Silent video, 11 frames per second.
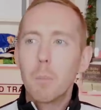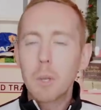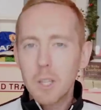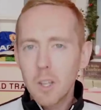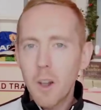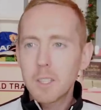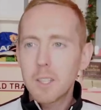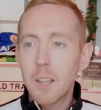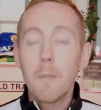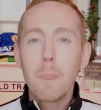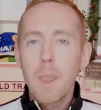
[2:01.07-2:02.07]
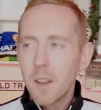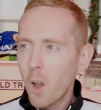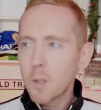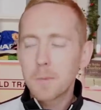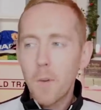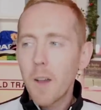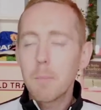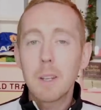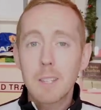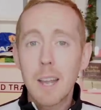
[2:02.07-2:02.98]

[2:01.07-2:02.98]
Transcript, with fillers: But United, last five minutes